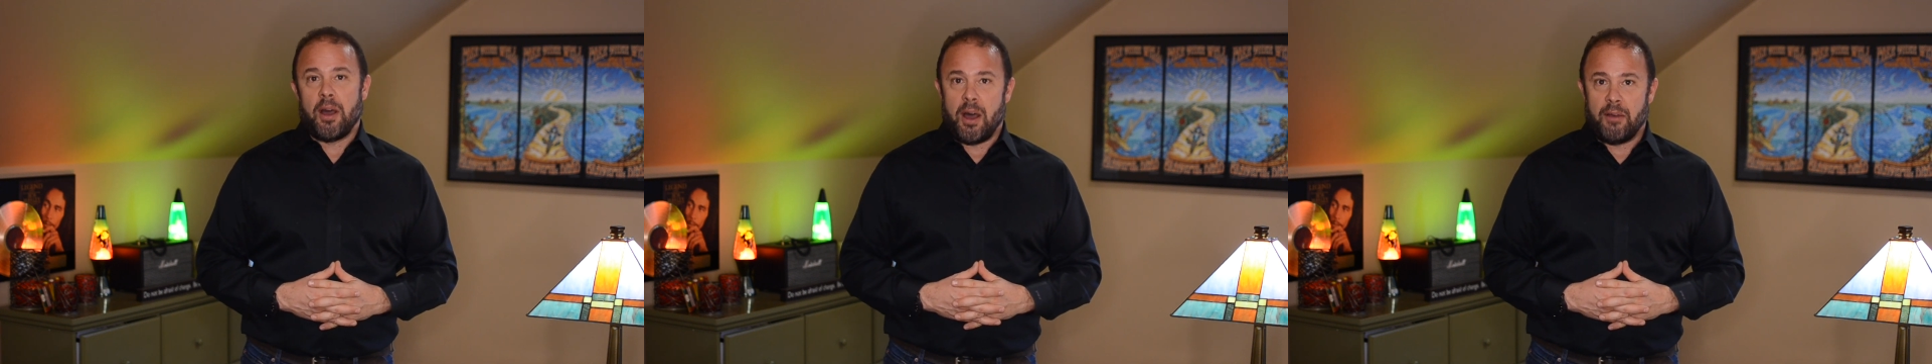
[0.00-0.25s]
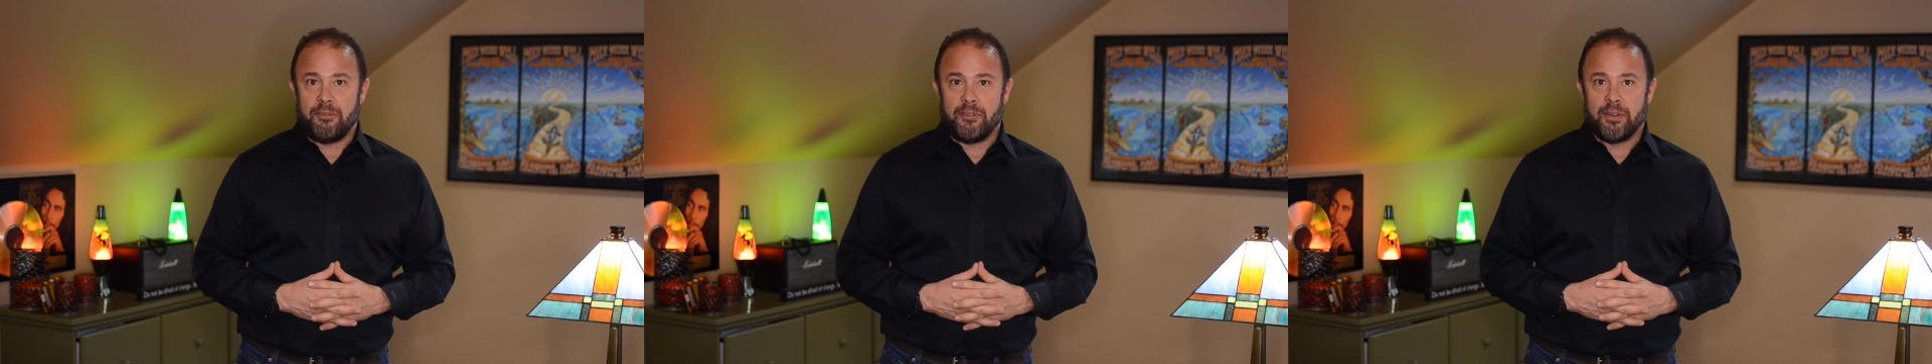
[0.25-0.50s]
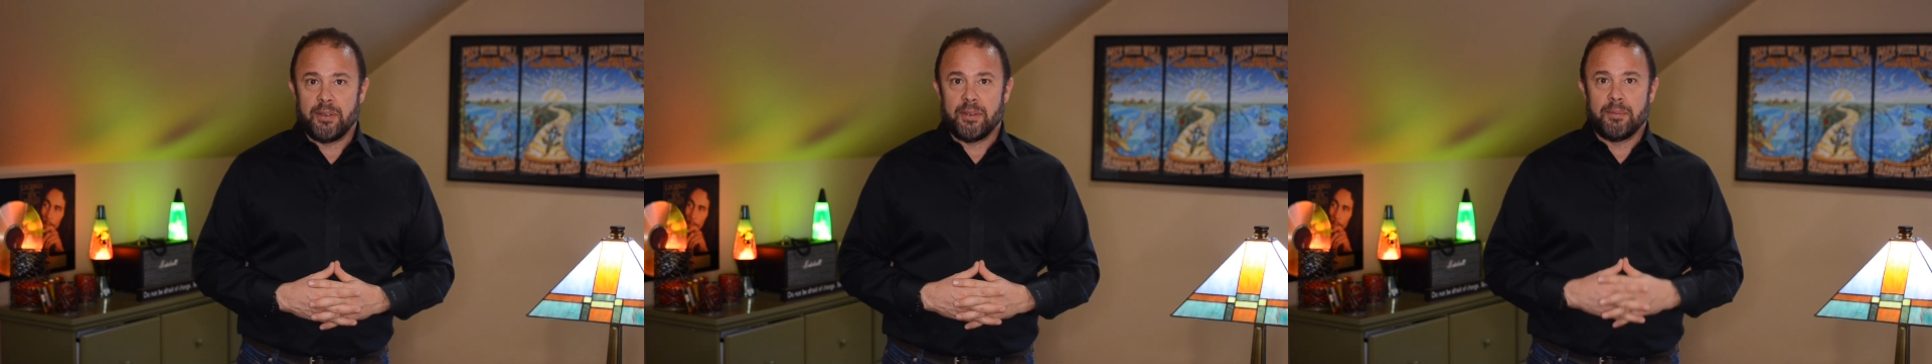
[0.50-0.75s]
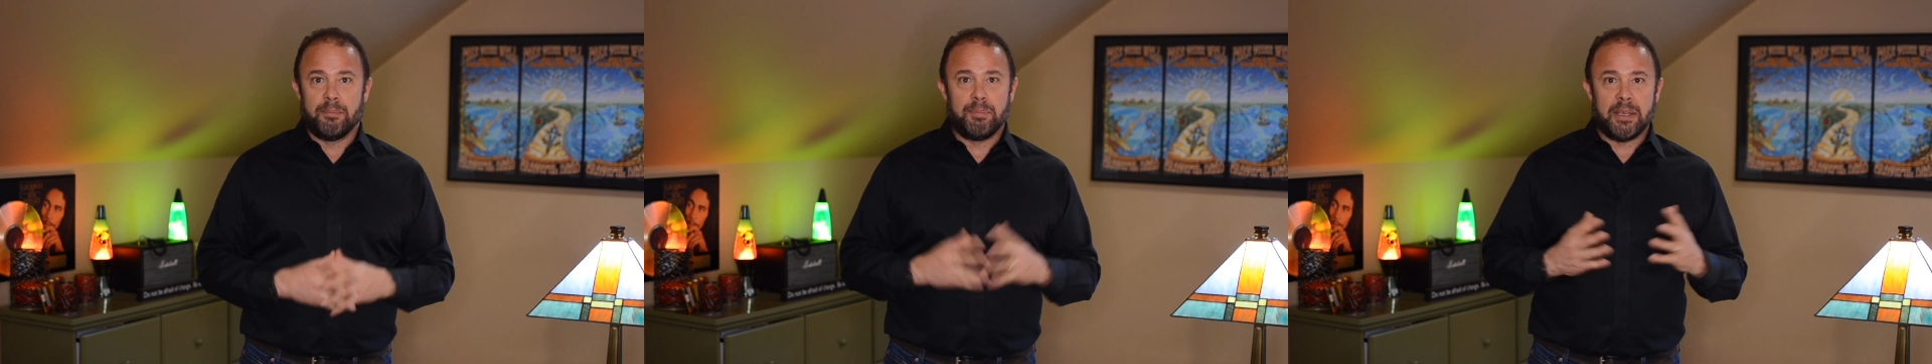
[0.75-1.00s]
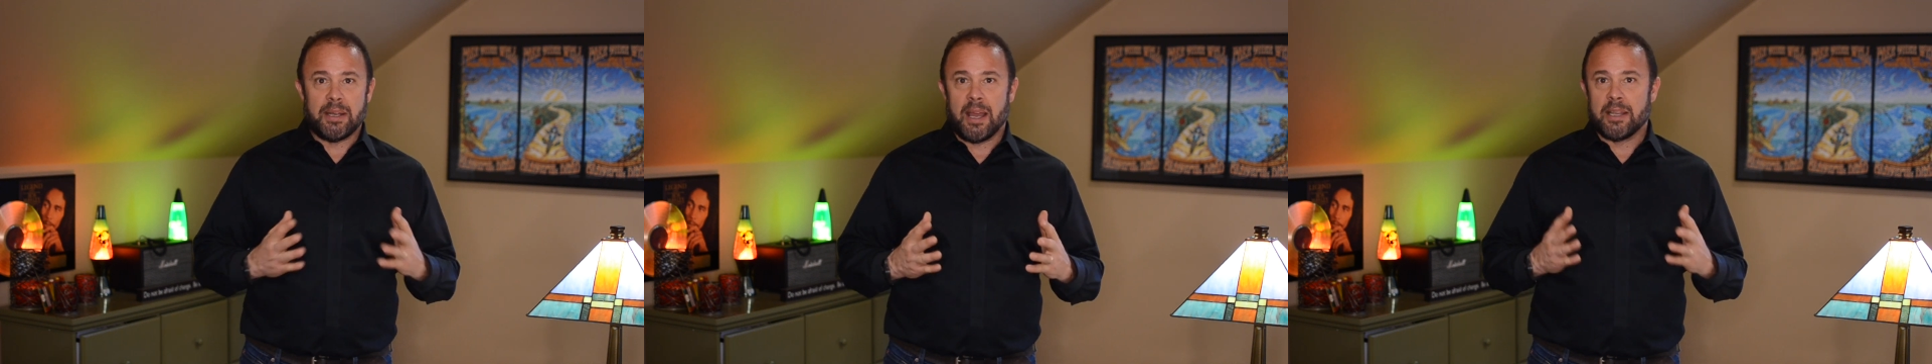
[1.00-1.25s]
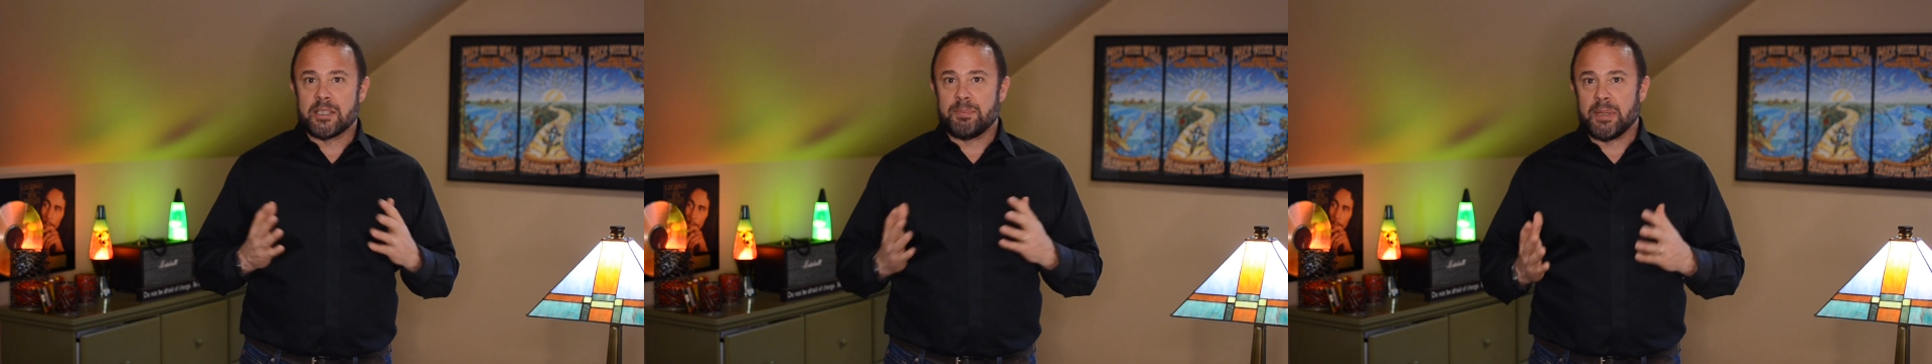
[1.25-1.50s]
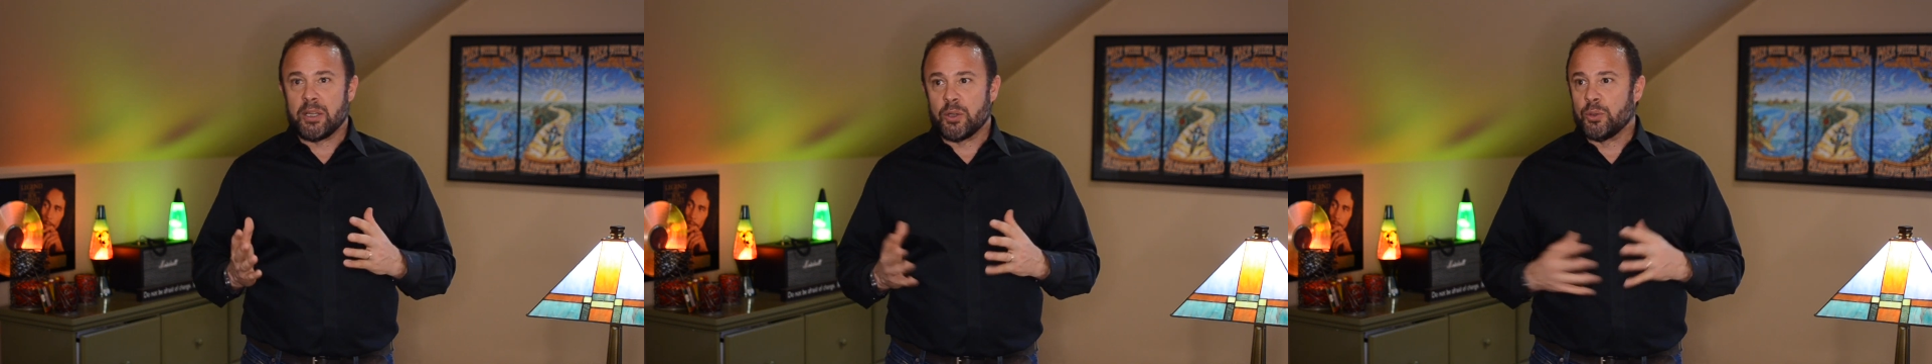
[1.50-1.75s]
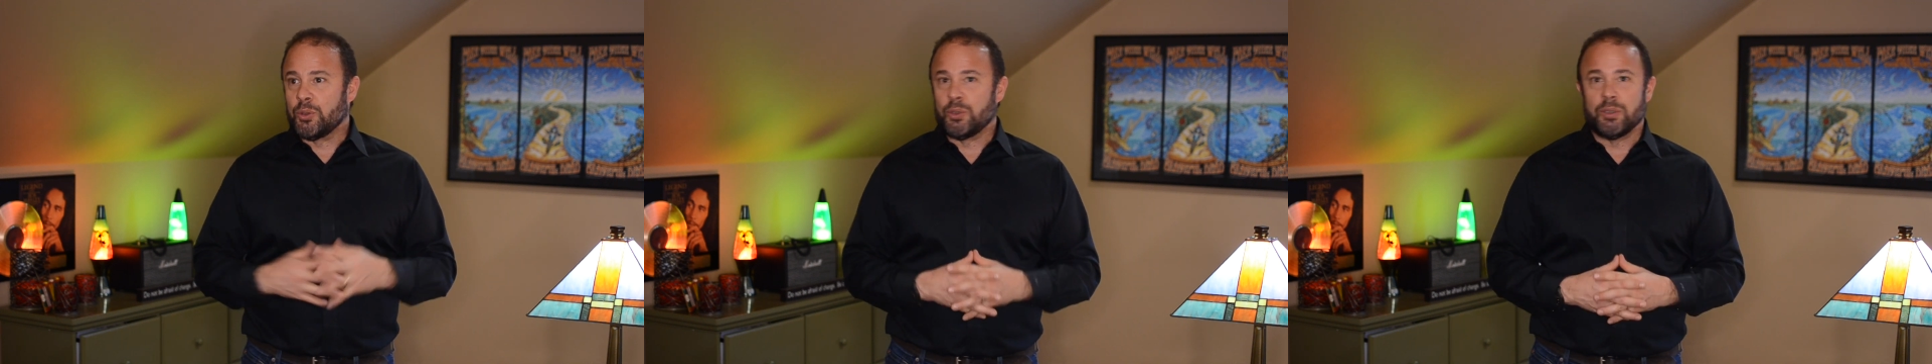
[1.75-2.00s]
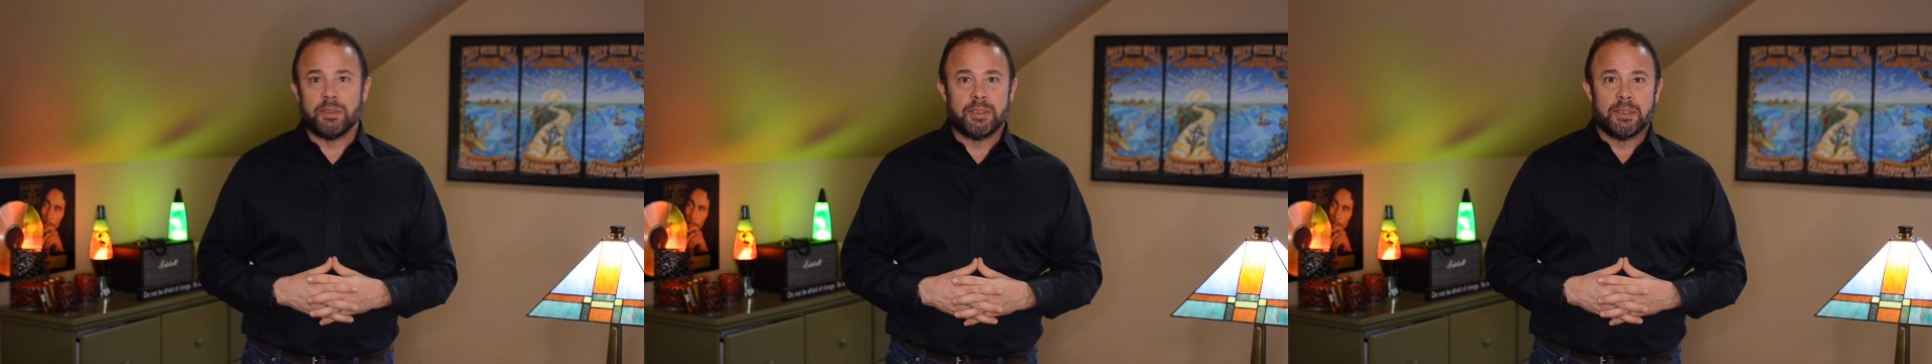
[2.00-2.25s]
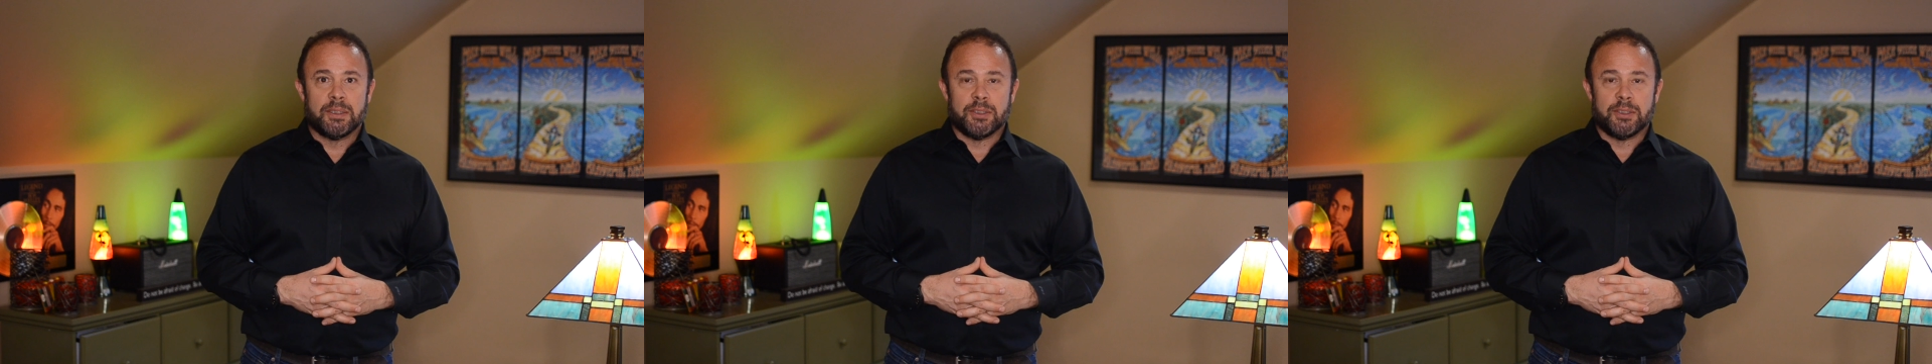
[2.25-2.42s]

off be nice, be cool,